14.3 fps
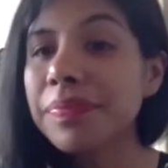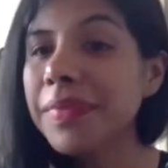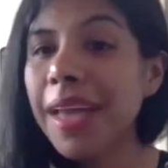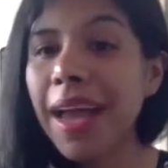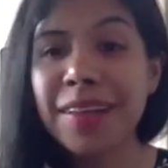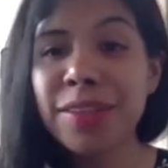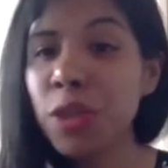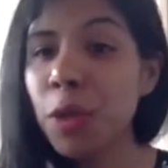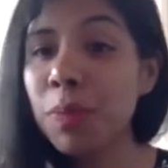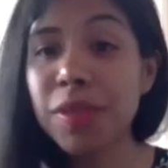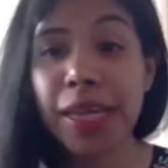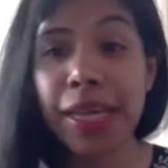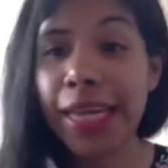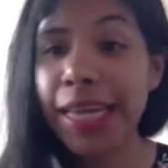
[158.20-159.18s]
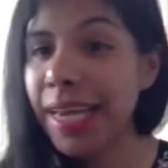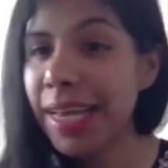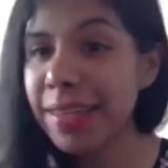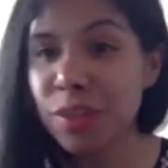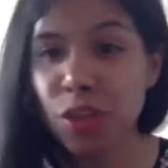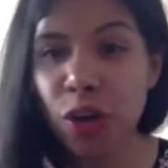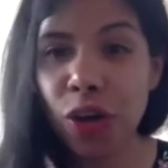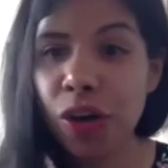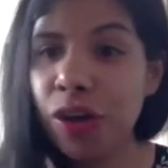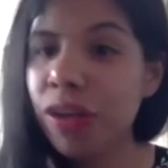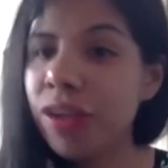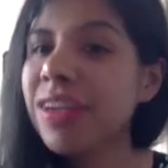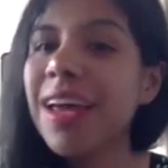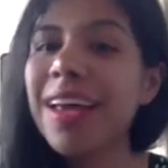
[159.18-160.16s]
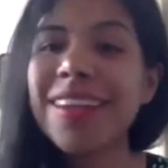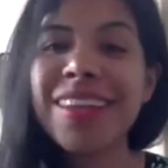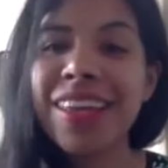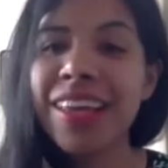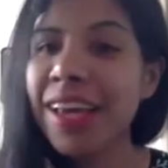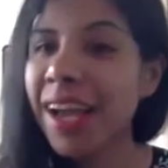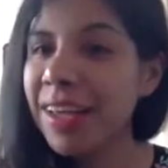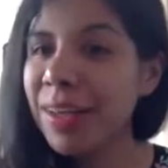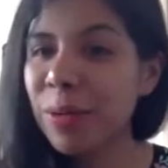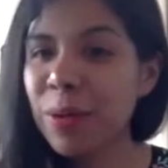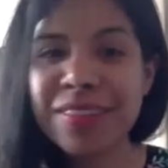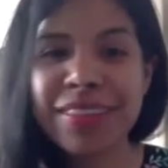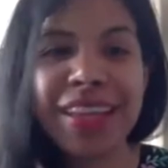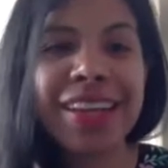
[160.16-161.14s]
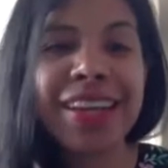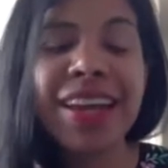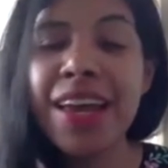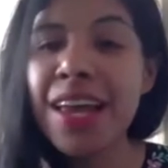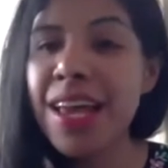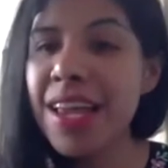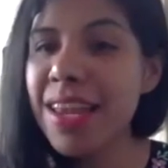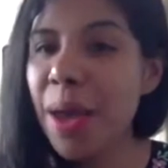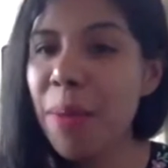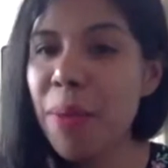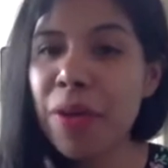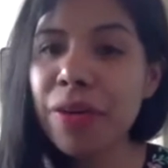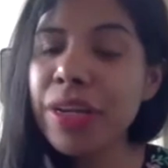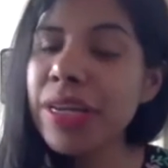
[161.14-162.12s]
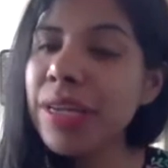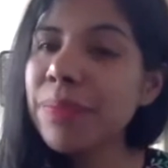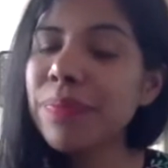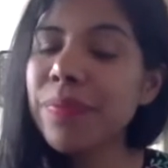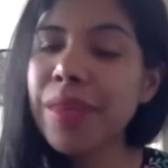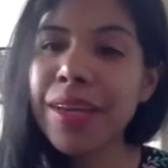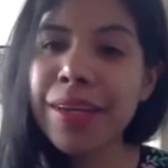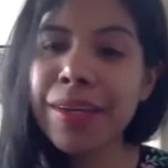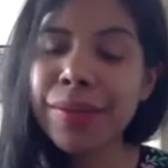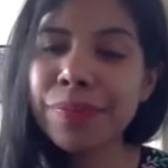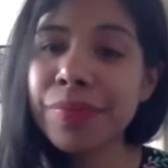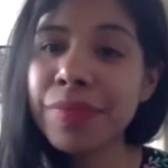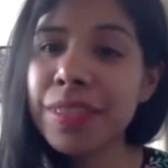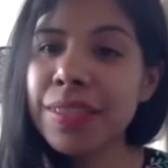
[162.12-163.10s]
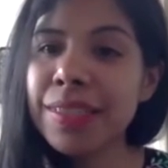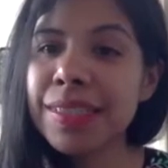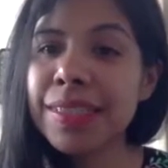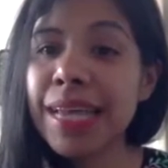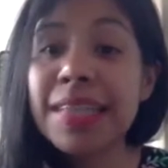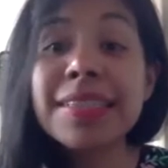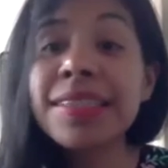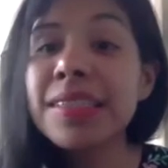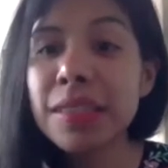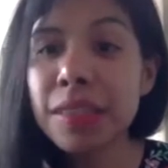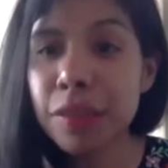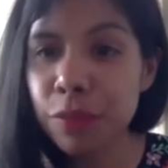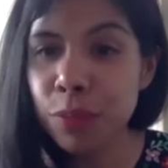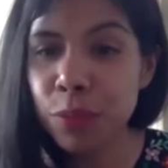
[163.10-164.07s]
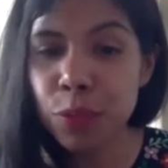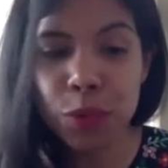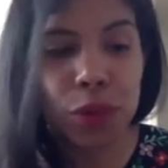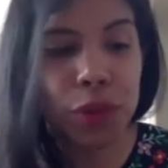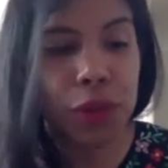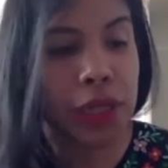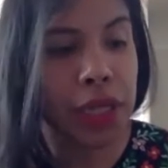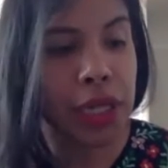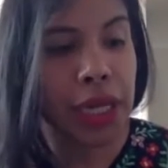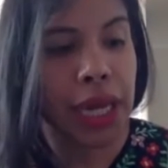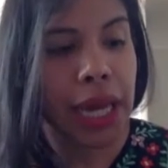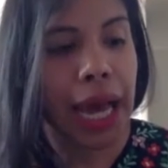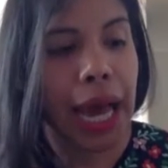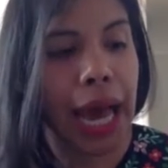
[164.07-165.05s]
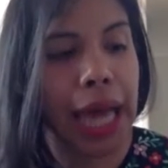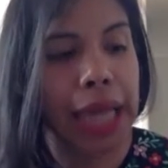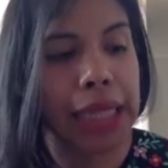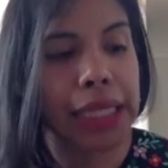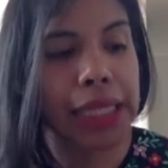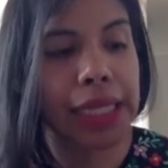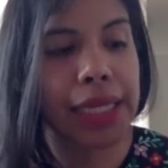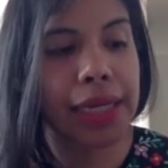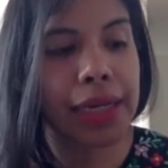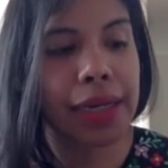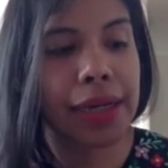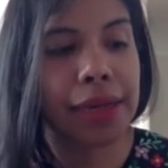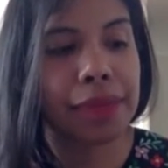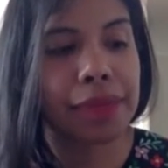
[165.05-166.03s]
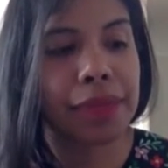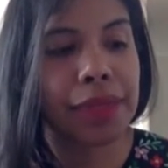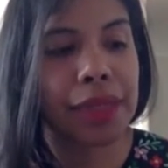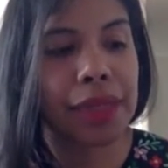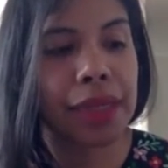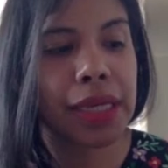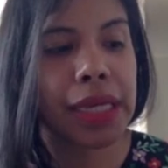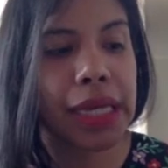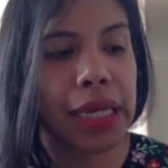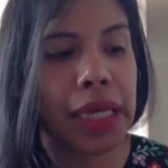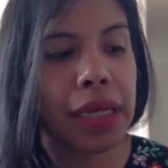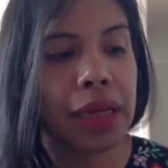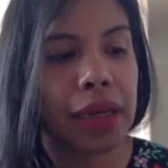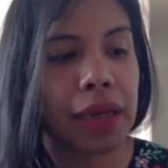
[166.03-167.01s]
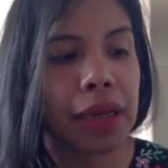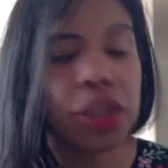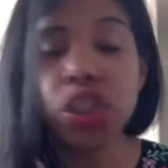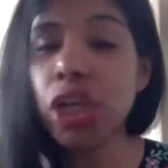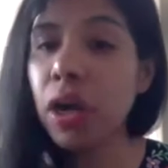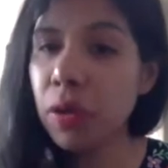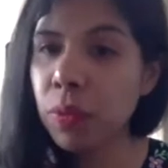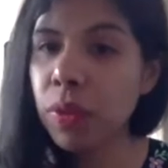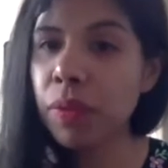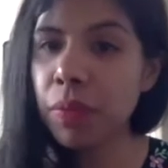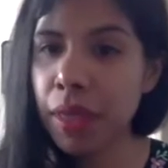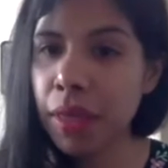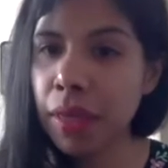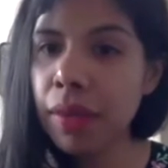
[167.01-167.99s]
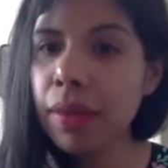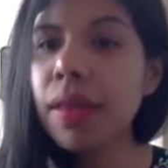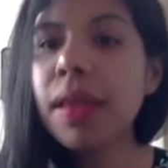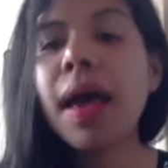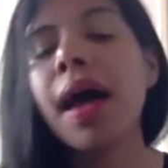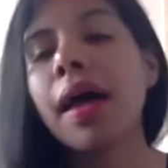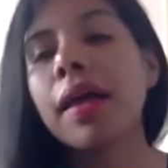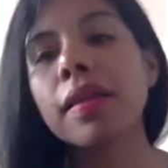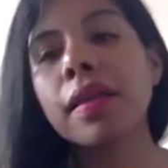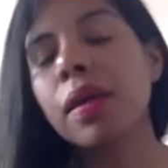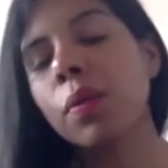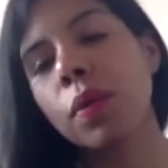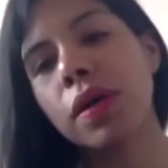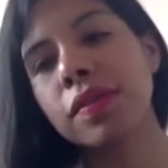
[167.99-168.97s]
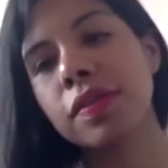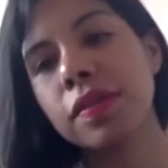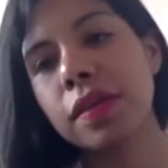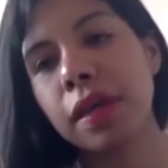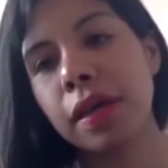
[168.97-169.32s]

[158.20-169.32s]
had some tequilas on, and he was like in a very sensitive mood. And he shared with me that he was